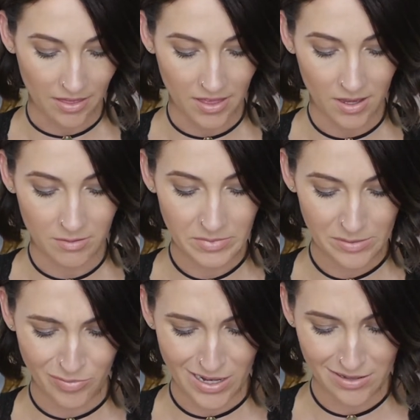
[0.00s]
I think I'm
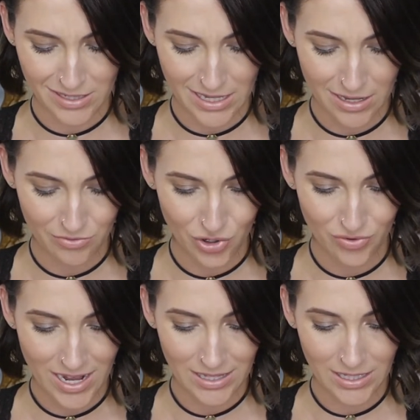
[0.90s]
pronouncing it
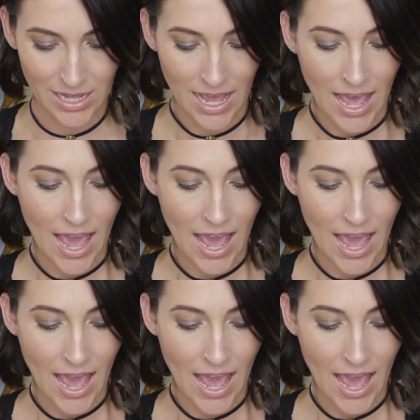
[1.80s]
correctly.